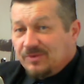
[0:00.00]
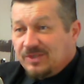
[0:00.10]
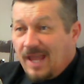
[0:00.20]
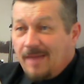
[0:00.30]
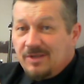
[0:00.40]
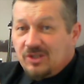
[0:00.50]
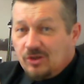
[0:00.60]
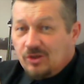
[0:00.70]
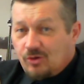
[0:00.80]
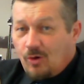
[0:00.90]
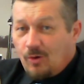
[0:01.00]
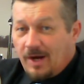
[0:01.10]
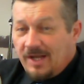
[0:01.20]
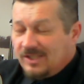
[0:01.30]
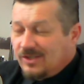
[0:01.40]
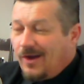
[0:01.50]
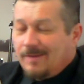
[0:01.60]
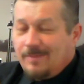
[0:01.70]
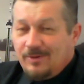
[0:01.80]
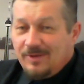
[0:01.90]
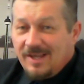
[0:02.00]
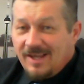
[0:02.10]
Damage control, right? It's not about